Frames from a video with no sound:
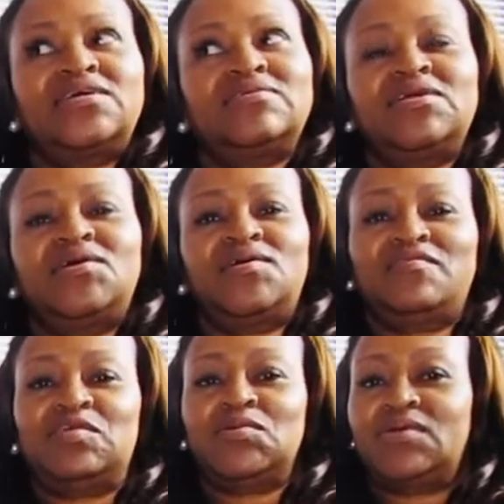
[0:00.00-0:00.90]
don't know
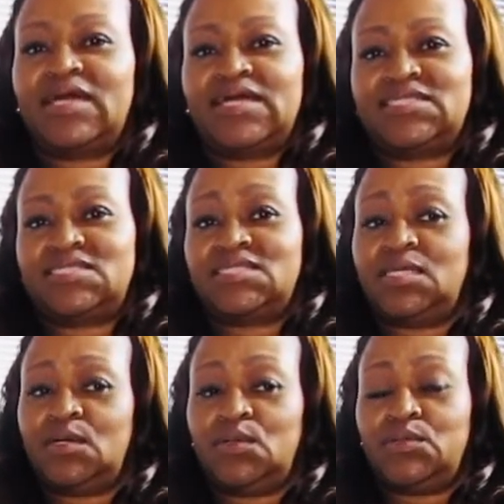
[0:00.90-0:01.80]
if you guys
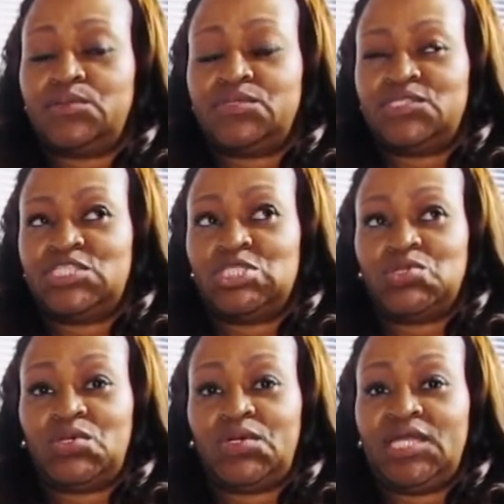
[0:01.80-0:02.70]
know the
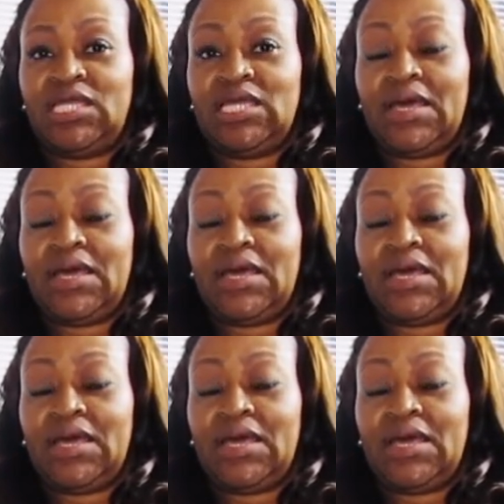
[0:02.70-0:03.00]
story